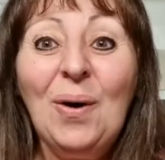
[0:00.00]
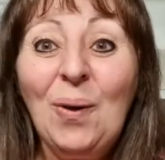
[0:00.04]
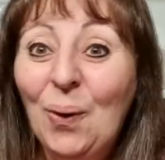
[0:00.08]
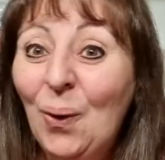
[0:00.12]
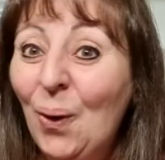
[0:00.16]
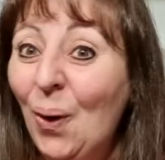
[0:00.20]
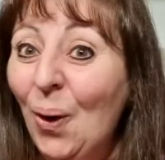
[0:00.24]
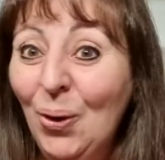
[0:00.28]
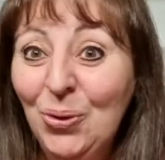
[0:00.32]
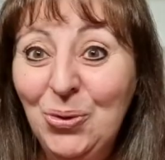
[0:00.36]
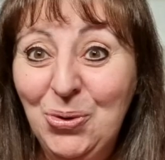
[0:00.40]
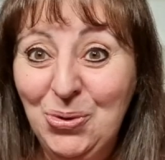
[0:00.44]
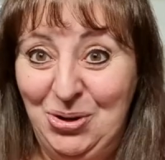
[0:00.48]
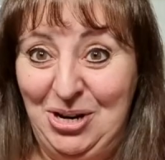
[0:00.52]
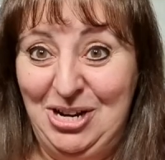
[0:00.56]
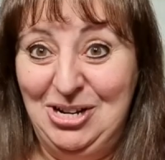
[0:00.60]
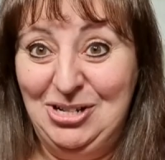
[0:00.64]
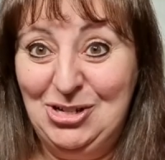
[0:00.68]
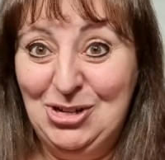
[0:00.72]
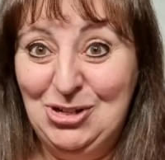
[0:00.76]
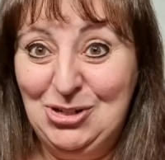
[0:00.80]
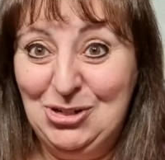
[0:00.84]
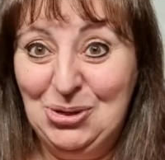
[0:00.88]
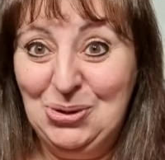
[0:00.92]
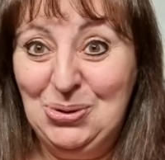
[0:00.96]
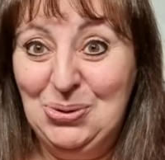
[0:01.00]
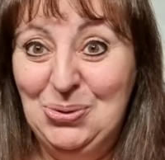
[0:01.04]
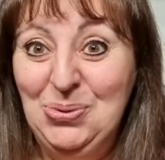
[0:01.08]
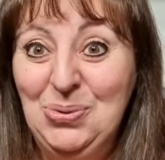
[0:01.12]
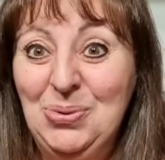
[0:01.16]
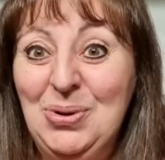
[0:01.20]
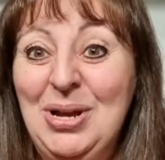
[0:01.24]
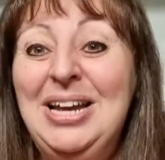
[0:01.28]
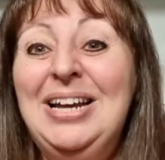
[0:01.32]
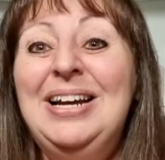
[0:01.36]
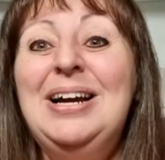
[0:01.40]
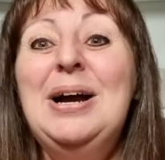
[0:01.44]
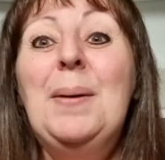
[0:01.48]
all you need to do
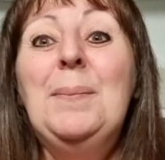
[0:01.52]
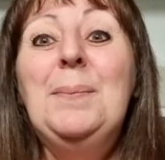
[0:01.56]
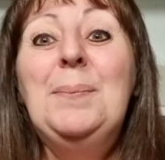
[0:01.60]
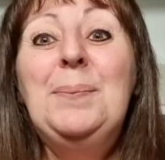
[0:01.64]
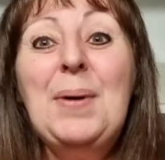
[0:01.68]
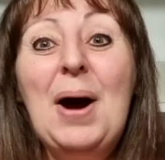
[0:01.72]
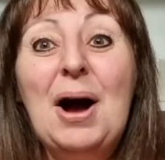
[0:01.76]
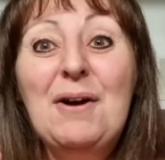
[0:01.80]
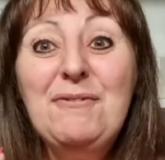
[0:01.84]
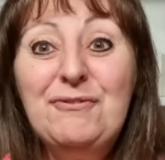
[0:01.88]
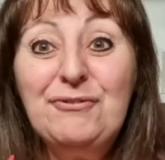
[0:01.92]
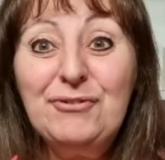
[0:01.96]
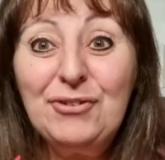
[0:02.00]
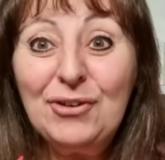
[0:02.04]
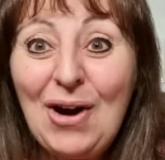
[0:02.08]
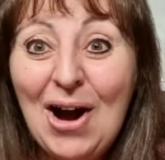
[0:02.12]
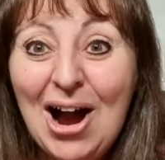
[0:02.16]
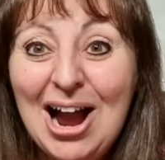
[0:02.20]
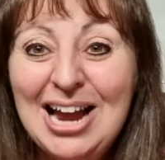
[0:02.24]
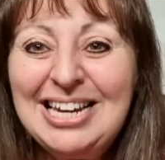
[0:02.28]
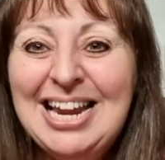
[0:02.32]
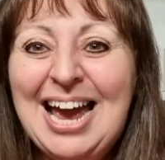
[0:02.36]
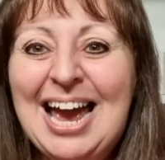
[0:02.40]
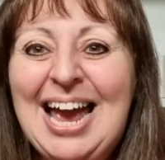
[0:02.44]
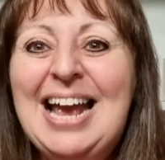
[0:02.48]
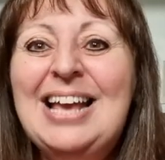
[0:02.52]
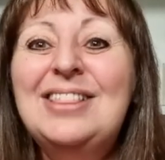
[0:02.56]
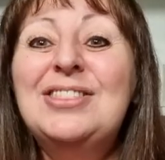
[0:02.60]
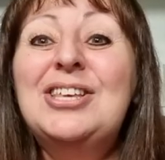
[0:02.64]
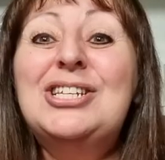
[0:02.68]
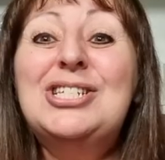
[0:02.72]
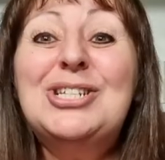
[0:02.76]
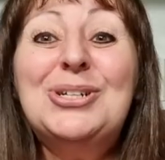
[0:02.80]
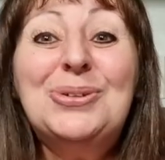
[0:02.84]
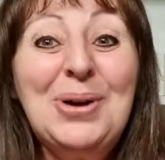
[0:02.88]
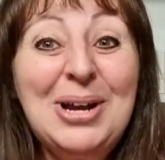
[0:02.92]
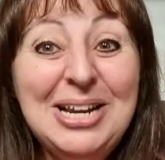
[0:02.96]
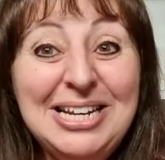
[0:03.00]
by Friday, the
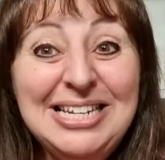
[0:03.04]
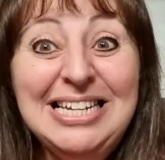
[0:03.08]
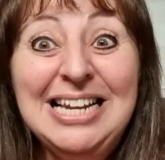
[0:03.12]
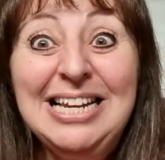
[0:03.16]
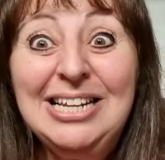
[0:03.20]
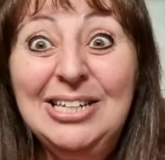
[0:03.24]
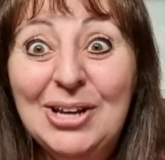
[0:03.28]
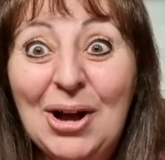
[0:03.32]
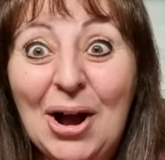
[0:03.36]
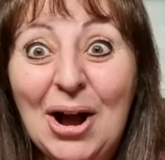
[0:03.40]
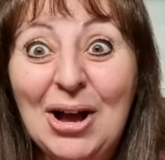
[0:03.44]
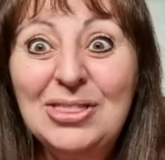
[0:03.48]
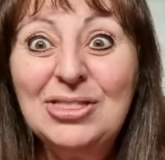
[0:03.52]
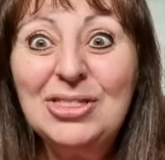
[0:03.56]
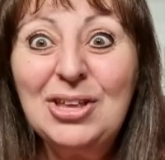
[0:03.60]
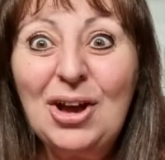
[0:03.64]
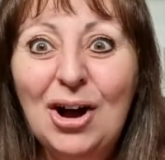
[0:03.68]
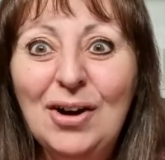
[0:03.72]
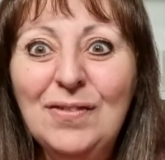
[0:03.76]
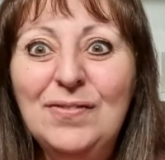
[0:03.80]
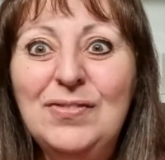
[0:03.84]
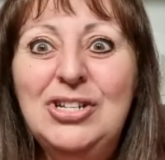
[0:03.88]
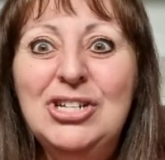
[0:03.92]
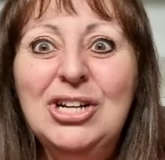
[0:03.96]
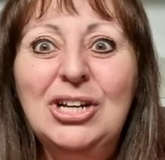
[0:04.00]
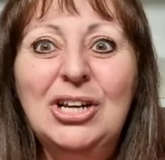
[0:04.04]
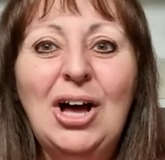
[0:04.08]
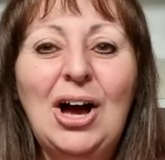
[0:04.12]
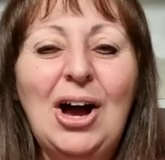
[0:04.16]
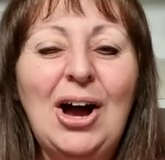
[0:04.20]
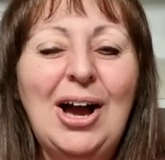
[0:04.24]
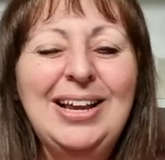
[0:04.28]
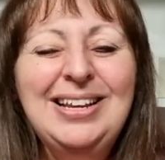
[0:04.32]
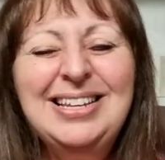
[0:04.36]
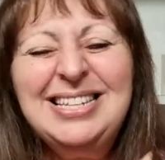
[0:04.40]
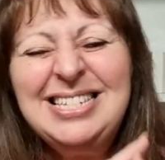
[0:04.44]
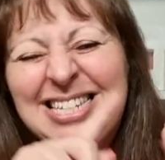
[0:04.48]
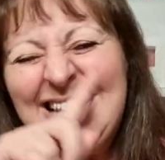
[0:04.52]
twenty-ninth of
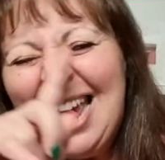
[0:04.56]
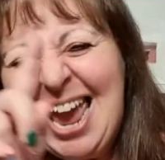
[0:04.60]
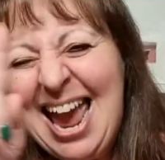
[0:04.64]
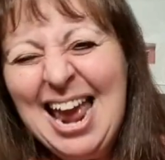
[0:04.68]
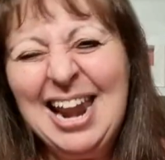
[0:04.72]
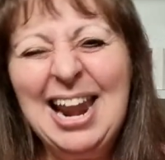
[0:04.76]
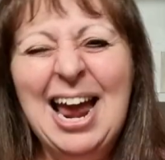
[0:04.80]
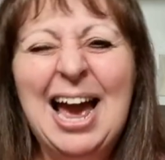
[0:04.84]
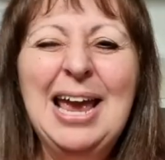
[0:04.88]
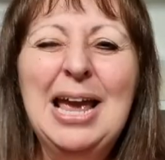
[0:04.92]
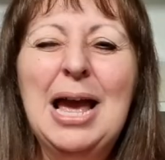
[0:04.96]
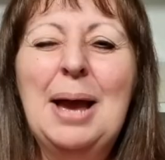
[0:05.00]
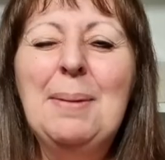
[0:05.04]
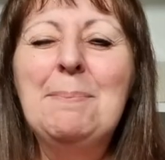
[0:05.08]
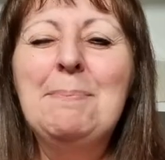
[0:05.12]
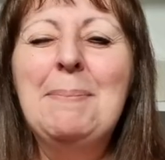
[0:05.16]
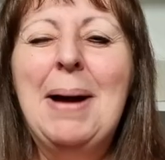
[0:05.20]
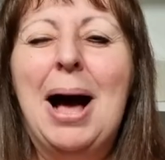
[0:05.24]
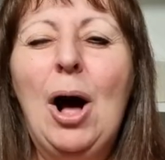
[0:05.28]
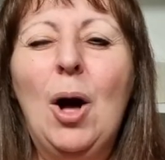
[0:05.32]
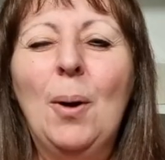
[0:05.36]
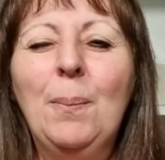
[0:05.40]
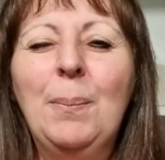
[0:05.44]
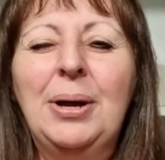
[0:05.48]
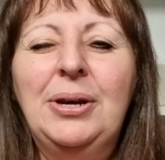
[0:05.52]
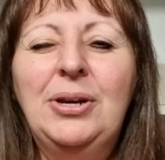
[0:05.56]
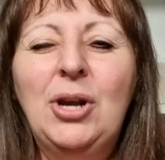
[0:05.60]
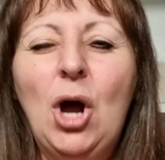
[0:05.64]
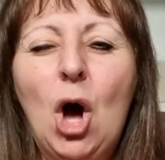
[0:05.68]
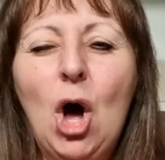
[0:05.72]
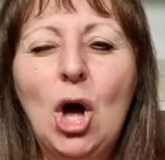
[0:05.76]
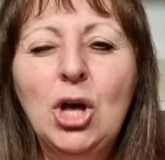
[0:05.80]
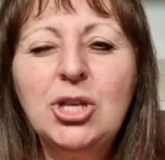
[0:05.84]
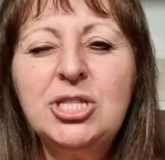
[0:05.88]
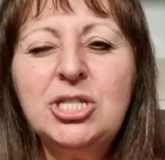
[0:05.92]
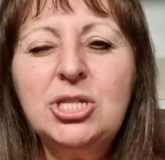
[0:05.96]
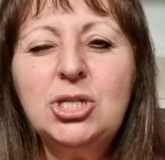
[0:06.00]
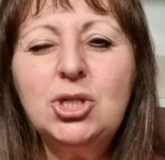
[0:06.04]
July, ten A M Melbourne,
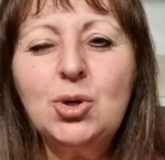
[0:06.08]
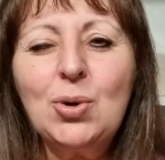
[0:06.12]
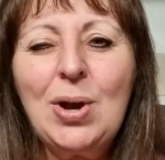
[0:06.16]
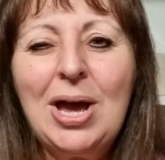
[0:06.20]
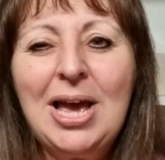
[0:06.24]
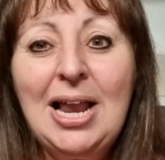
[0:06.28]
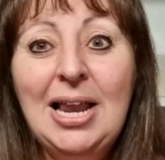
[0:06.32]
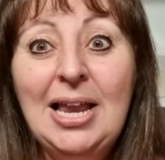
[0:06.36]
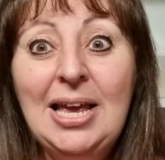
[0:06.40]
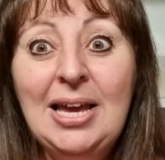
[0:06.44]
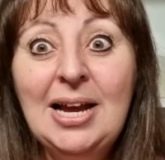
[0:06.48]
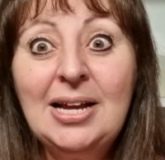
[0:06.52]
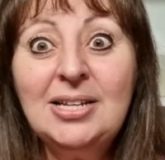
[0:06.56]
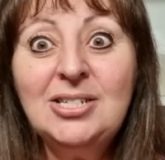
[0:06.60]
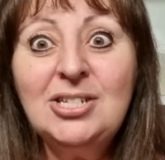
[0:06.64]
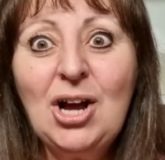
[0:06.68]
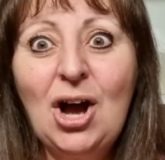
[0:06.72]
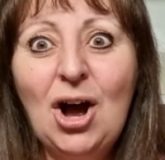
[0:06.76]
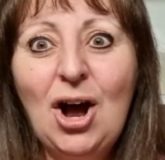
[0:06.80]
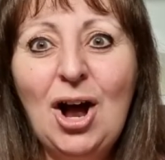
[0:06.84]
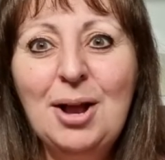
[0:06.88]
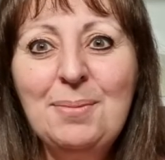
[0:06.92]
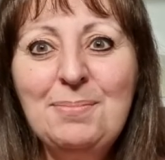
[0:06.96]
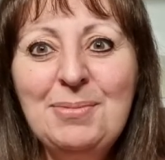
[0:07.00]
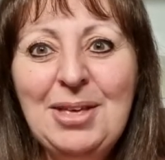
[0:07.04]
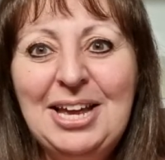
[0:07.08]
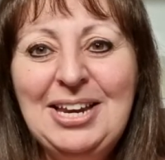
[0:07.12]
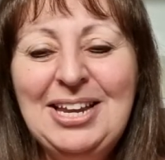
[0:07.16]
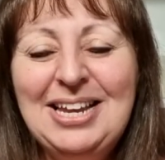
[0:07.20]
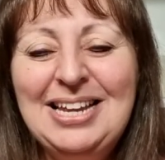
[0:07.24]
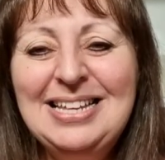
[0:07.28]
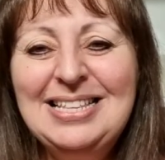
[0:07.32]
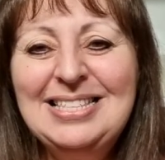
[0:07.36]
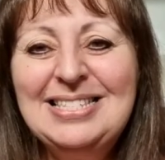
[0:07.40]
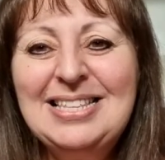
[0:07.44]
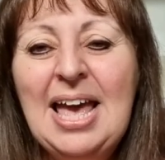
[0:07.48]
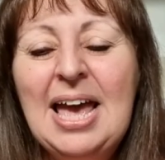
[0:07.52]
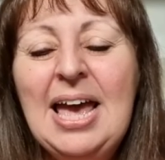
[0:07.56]
Australia time, that
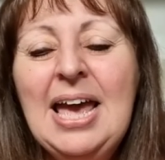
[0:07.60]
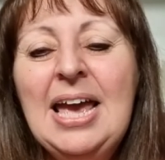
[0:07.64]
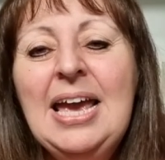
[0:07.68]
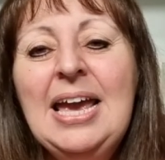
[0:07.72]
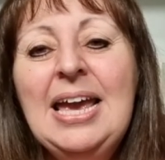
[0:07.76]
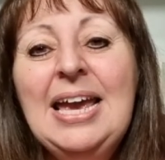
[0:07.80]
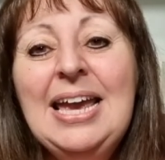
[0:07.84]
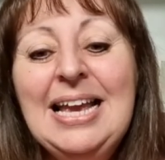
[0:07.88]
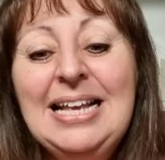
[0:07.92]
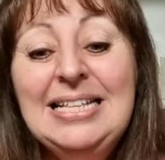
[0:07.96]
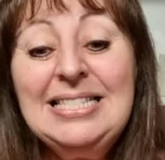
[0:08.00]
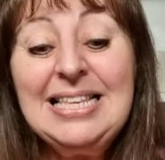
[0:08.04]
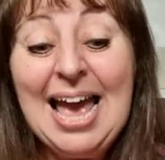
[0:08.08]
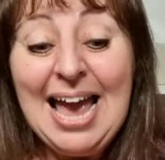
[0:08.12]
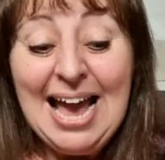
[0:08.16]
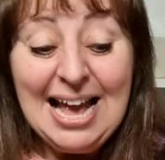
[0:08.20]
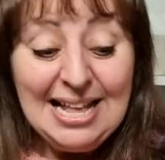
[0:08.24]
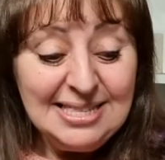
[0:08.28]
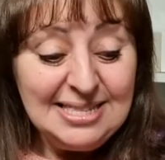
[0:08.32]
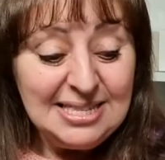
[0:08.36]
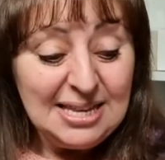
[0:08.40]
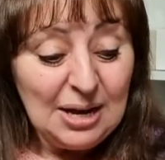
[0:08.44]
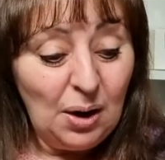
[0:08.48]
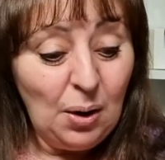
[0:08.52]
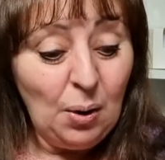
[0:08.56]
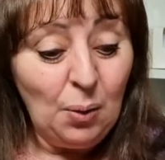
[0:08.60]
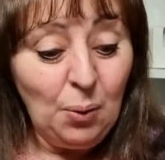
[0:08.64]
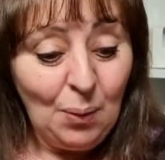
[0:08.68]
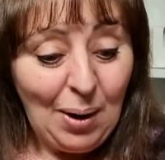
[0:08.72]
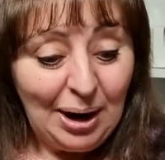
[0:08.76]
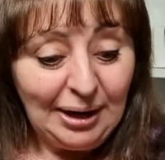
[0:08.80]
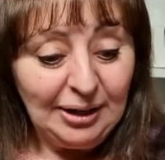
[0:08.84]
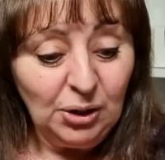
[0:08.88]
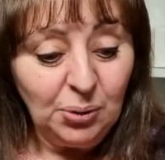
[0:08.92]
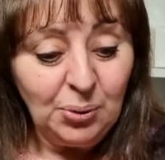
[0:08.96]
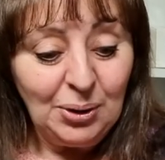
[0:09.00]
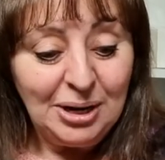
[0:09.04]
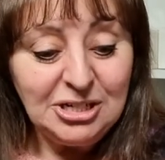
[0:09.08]
is, is answer
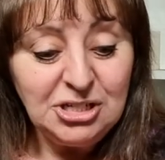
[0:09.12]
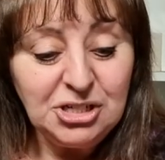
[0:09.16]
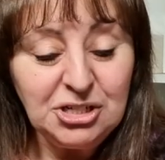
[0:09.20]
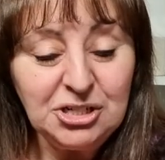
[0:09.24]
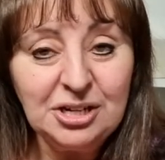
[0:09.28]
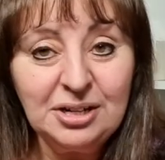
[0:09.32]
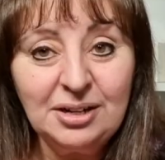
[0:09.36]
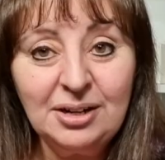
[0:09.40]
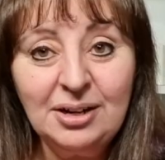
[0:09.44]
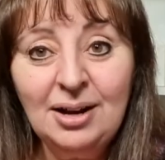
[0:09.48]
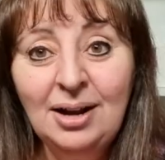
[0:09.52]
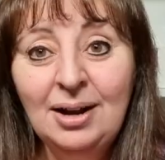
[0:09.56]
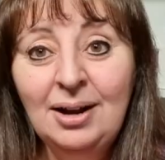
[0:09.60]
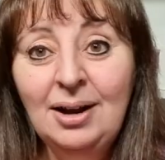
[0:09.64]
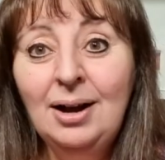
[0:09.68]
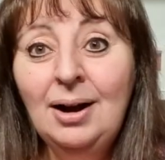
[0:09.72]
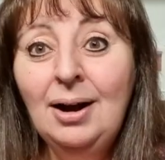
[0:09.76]
one question.